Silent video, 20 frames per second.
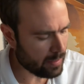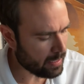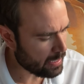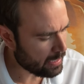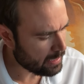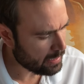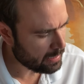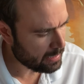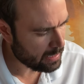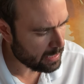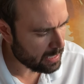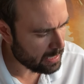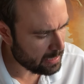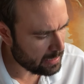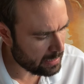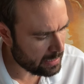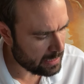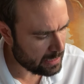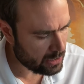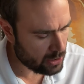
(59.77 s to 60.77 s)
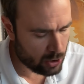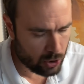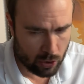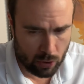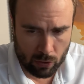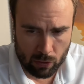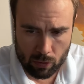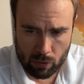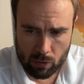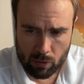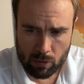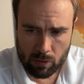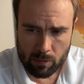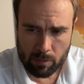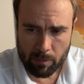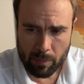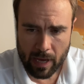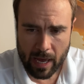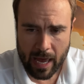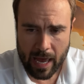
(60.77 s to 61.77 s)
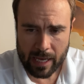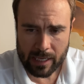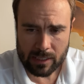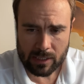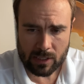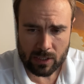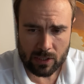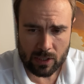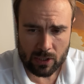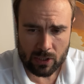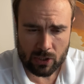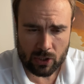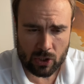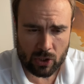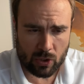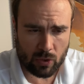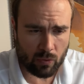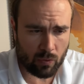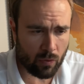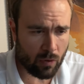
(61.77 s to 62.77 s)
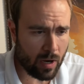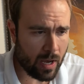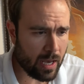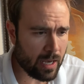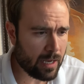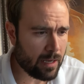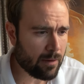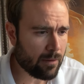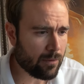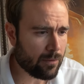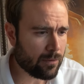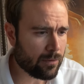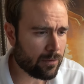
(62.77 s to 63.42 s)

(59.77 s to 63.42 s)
They can lead you past the strife.